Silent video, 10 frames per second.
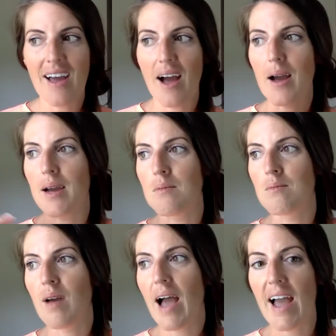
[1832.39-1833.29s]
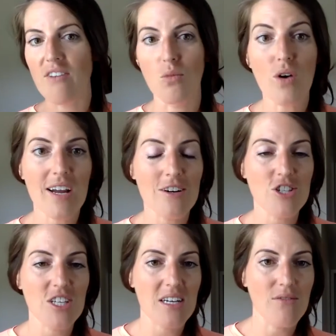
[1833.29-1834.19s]
I have more
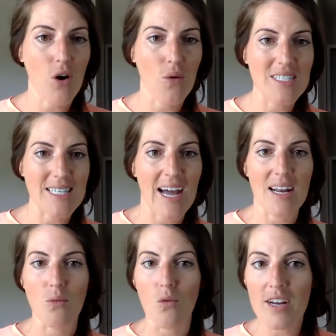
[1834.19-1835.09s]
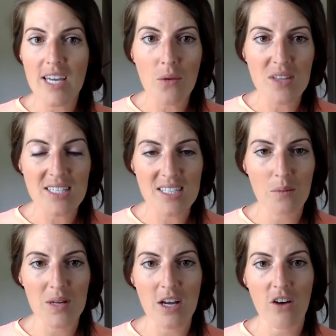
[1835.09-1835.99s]
energy than I've always had, I'm working with this
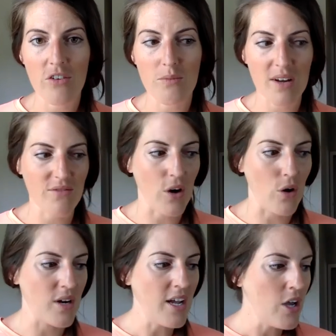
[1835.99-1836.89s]
company off of my phone.